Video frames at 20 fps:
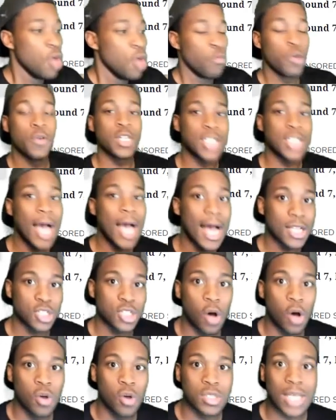When Rashad
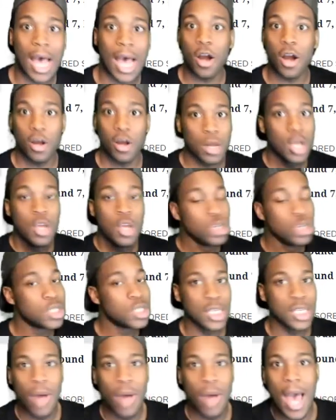Jones got hurt, you
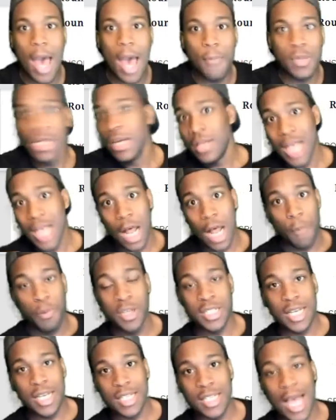seen what happened. You got
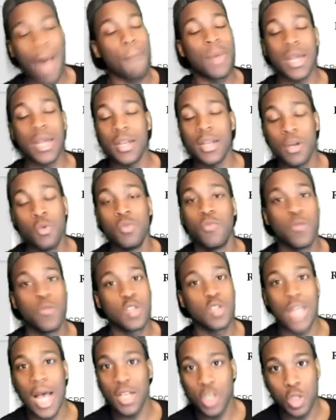appreciation. I've been know
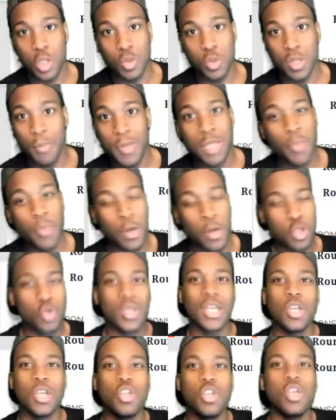Rashad Jones was a beast, but you
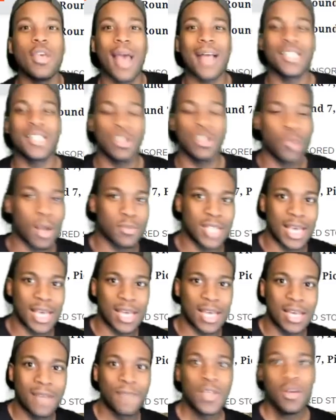y'all see what I'm
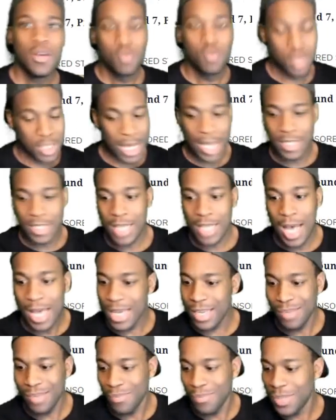saying? When Jay
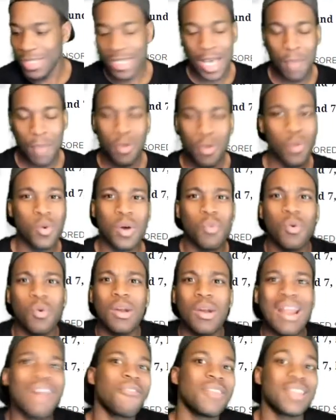Ajayi missed a game, or wh
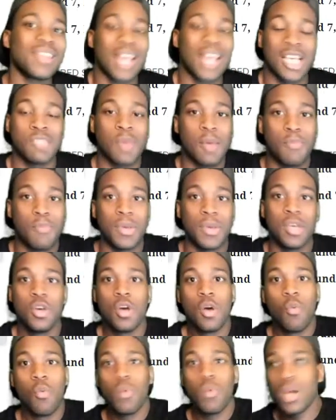whatever the case may be,
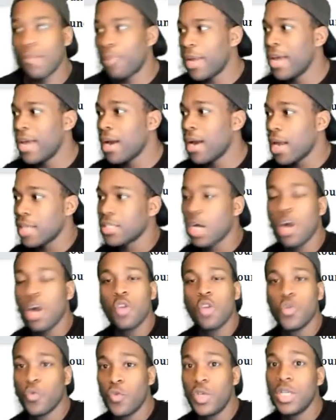when a player gets
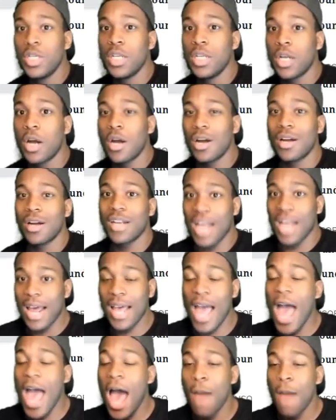hurt, you really learn,
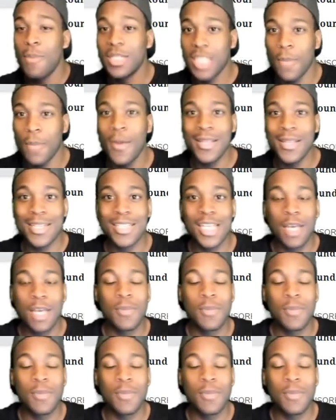like, how much he meant to the team.